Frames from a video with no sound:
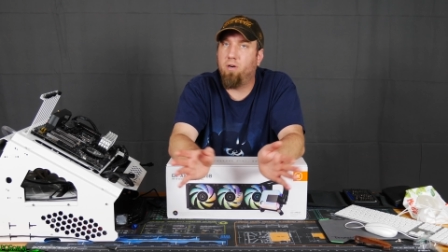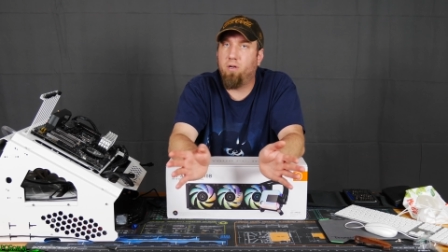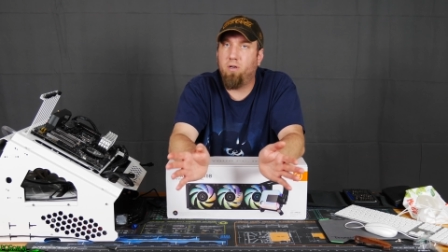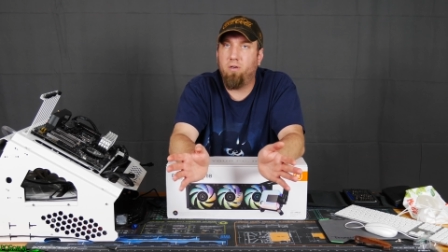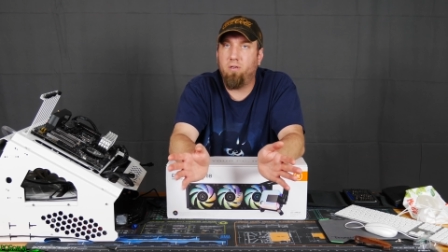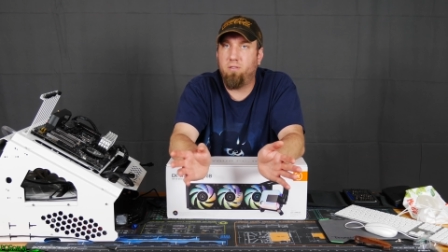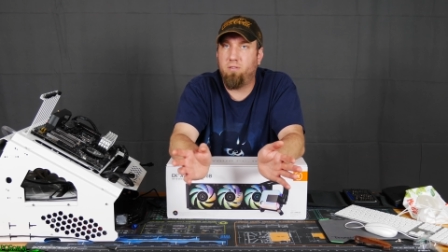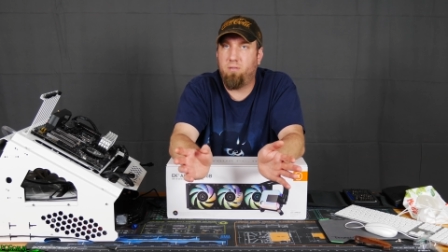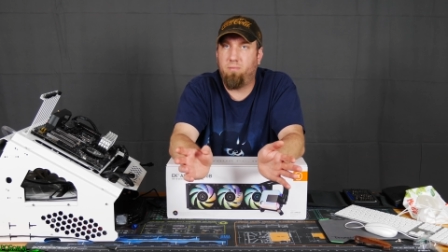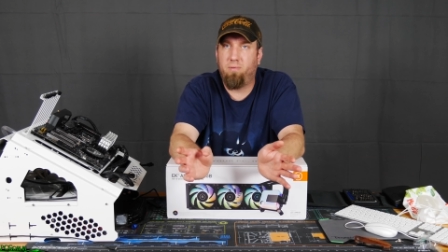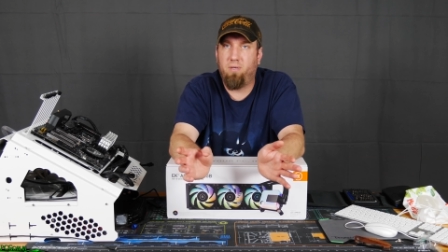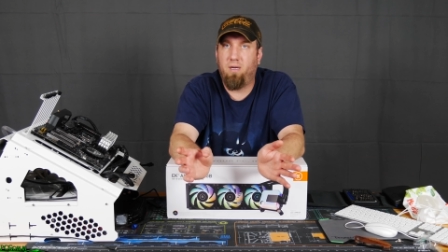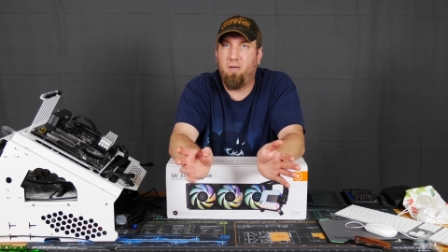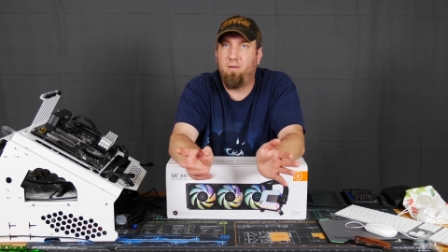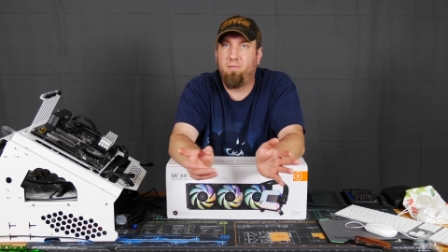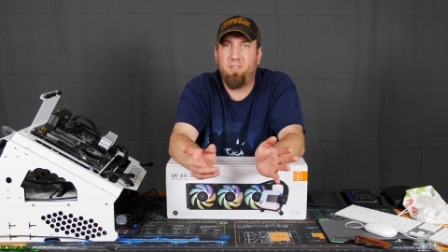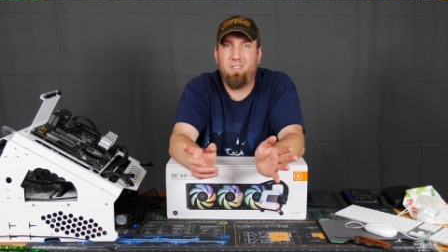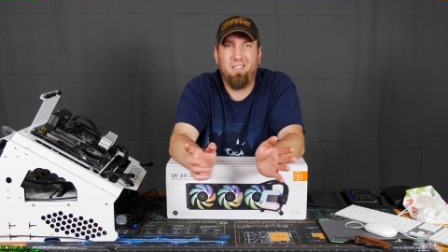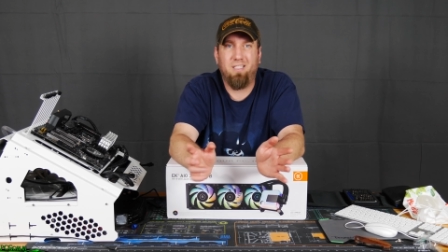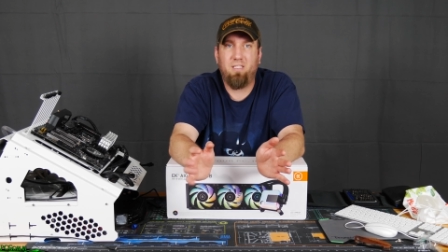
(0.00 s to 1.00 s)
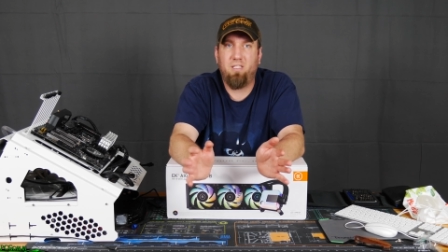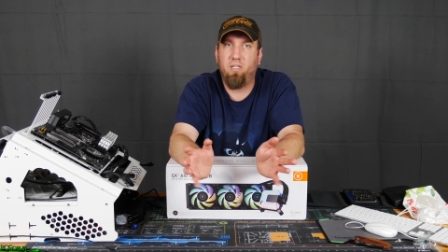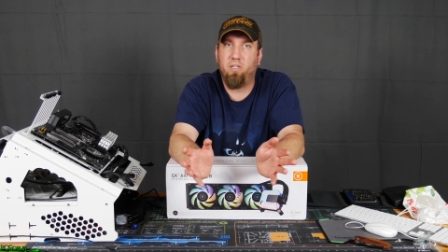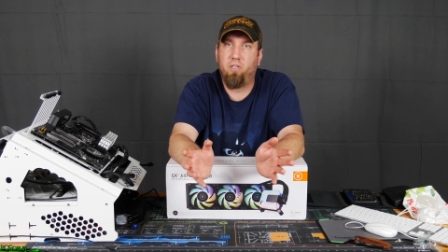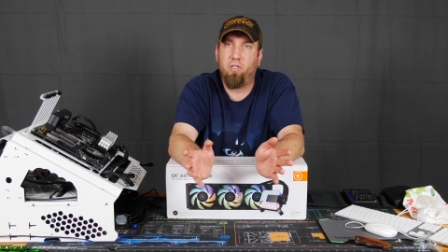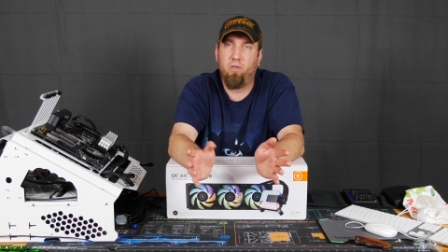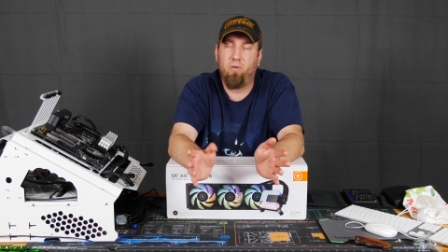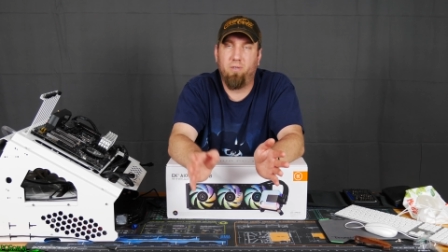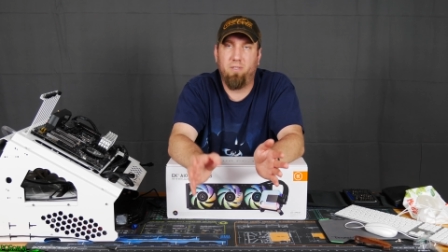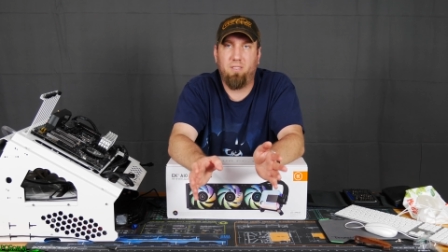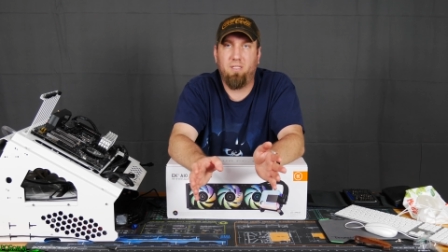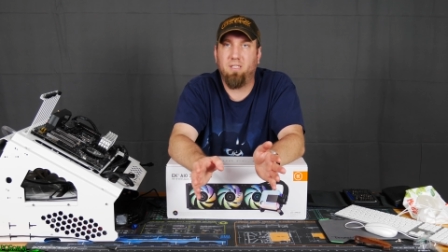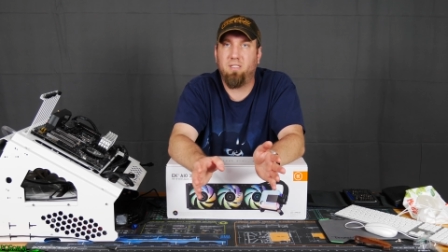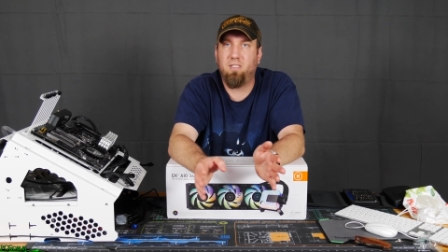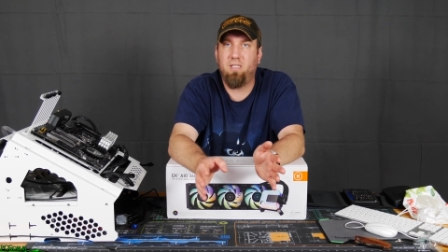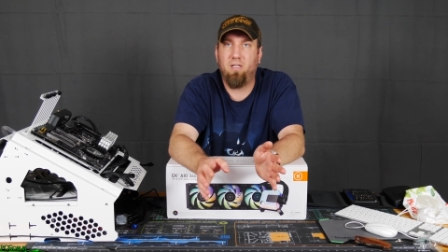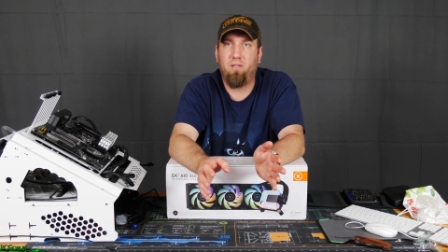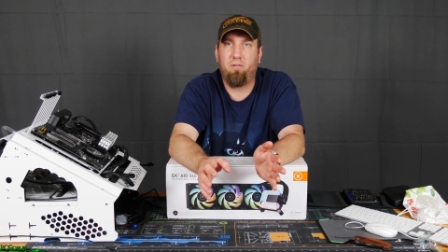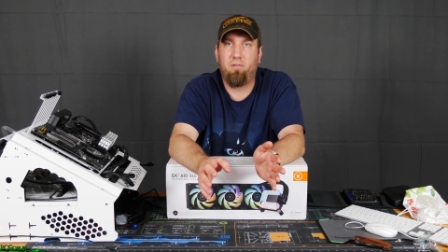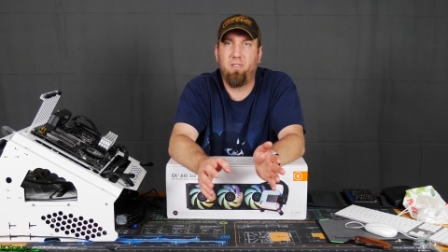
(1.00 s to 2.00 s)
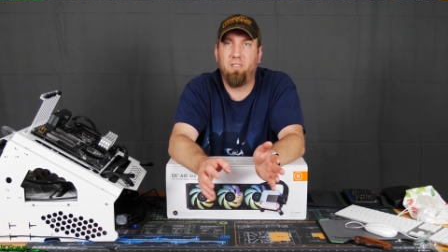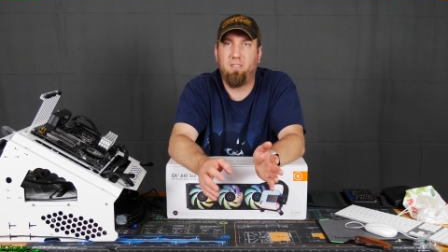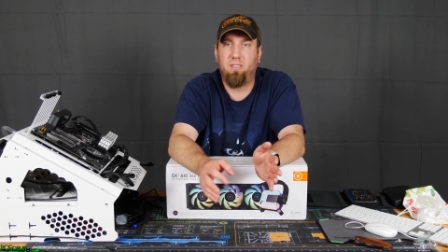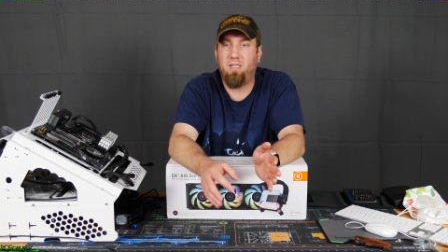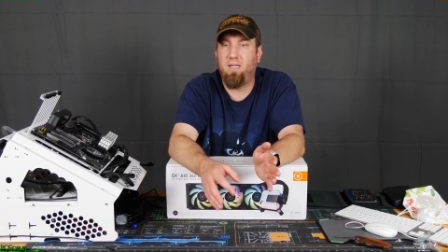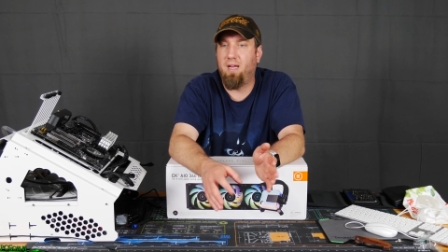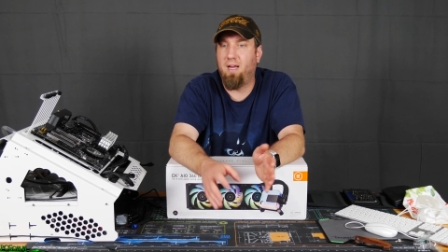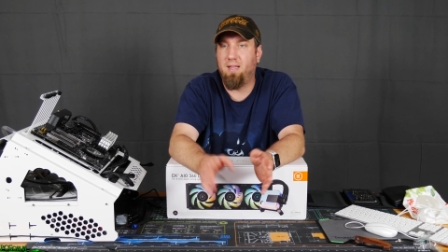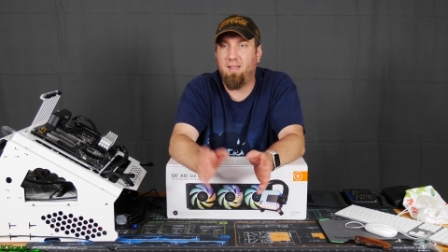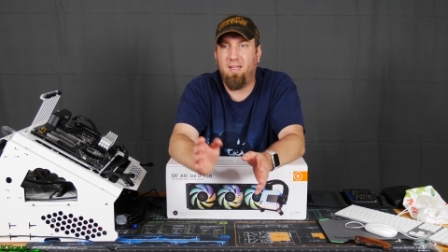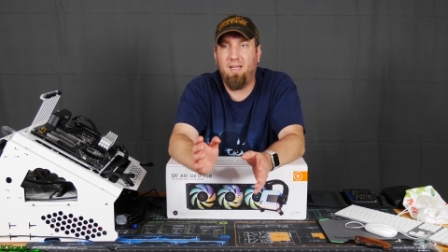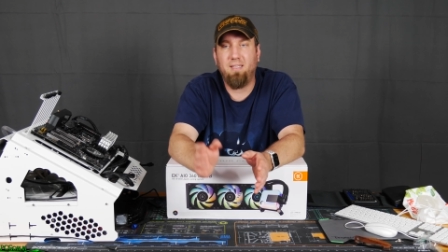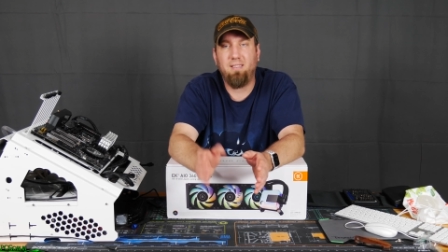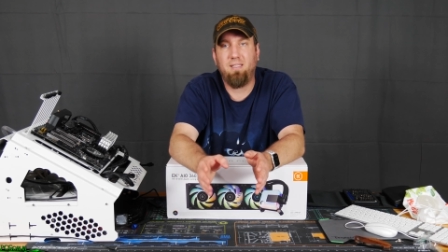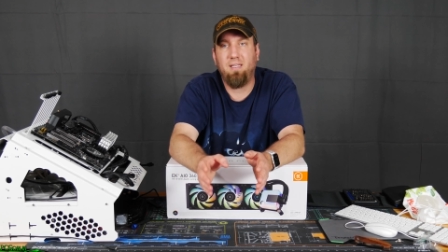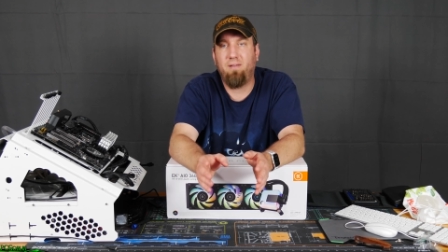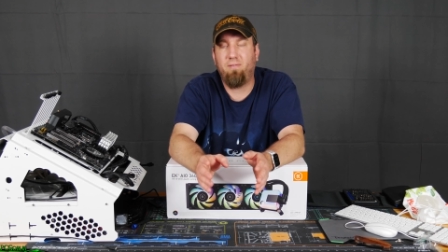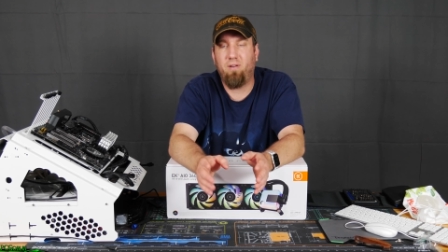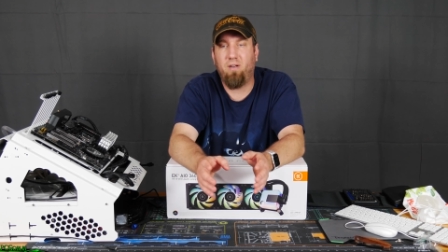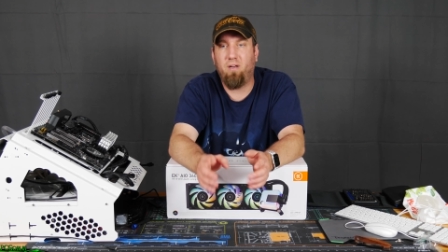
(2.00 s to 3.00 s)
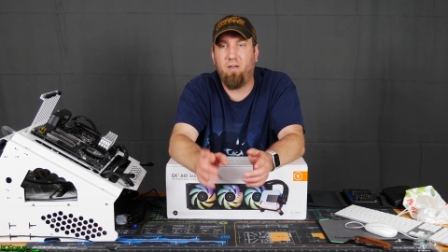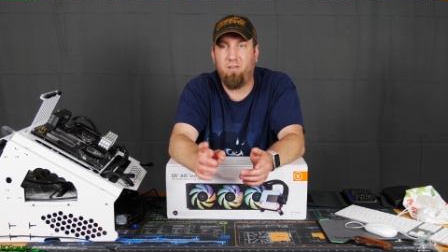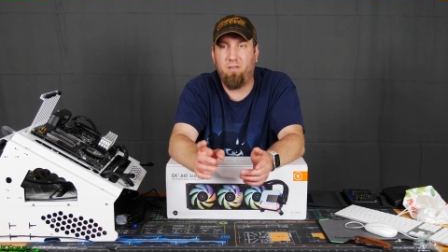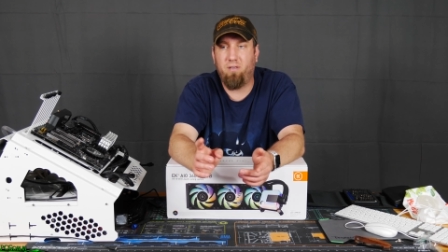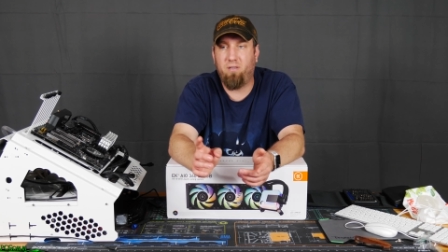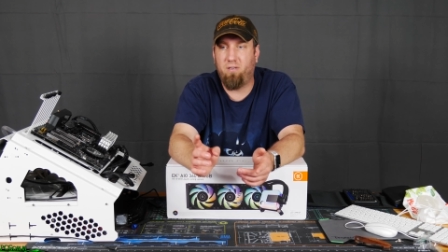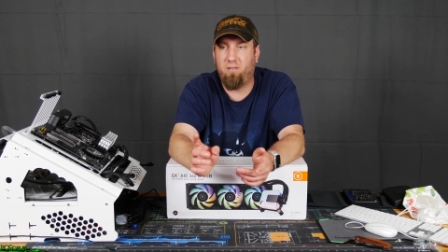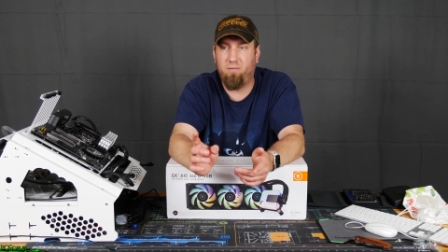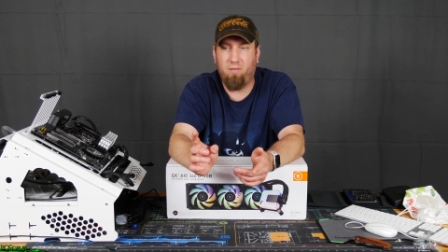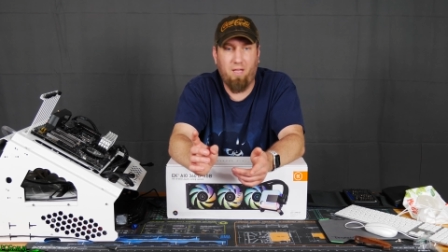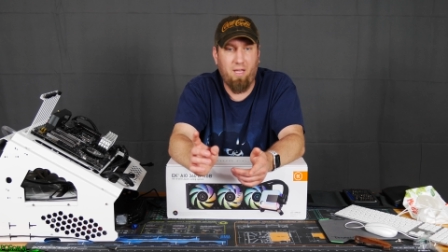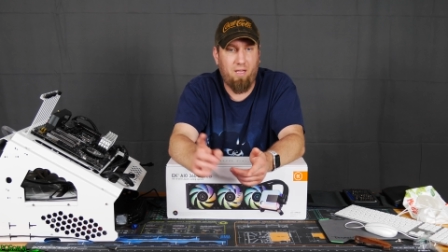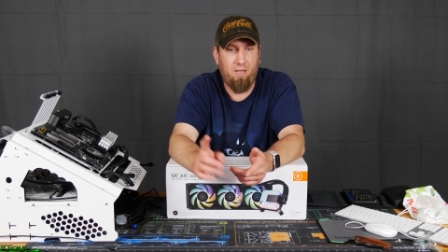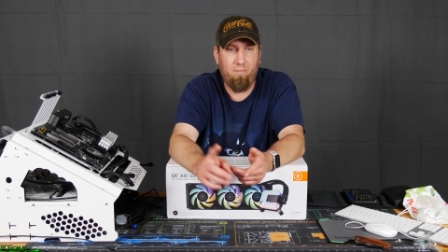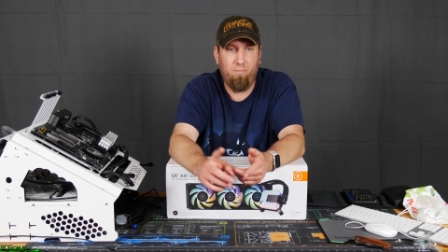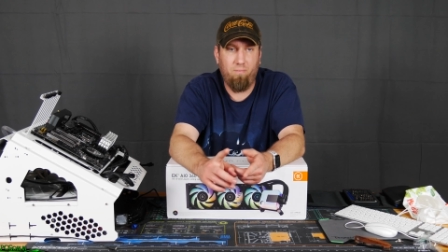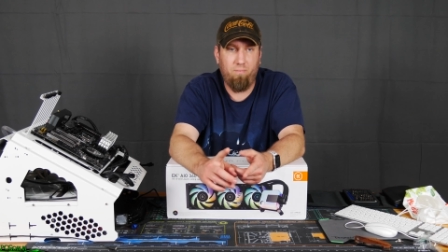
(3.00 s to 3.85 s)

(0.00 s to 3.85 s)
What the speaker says: goes above 62 or 63C, and that's even under like